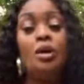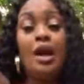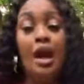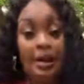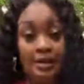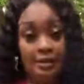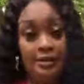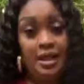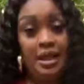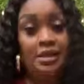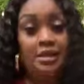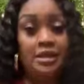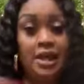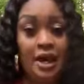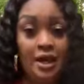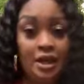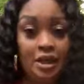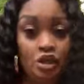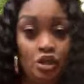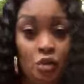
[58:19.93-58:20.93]
Yes, they
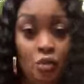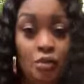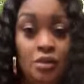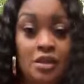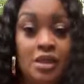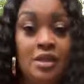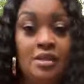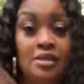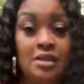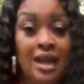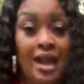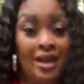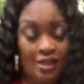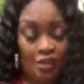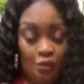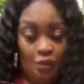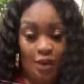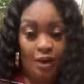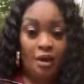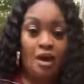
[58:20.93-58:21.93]
started school since
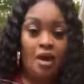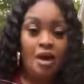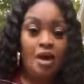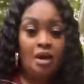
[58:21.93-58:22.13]
last week.